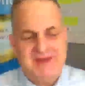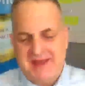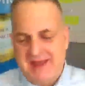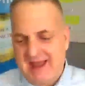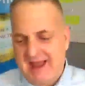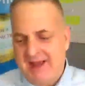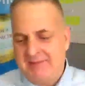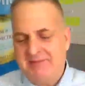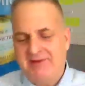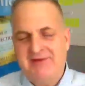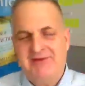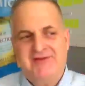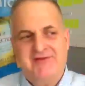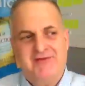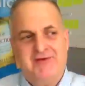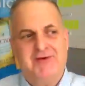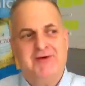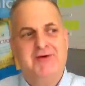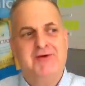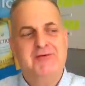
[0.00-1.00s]
happens
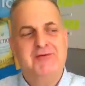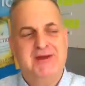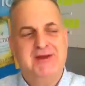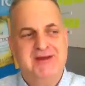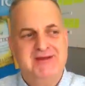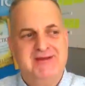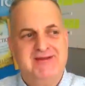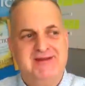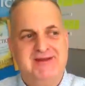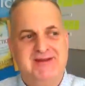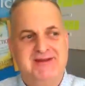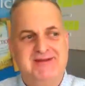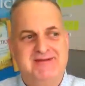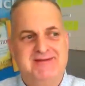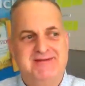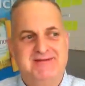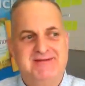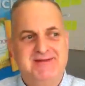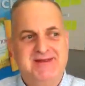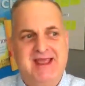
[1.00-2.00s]
for a reason.
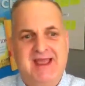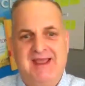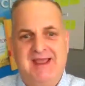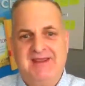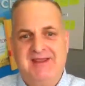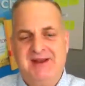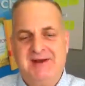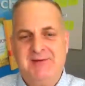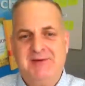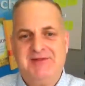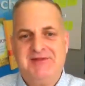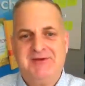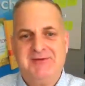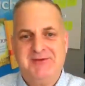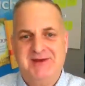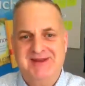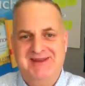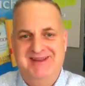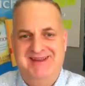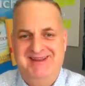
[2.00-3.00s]
Yeah, you know what the
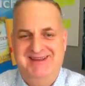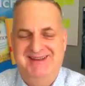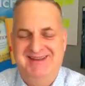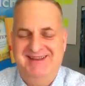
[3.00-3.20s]
reason...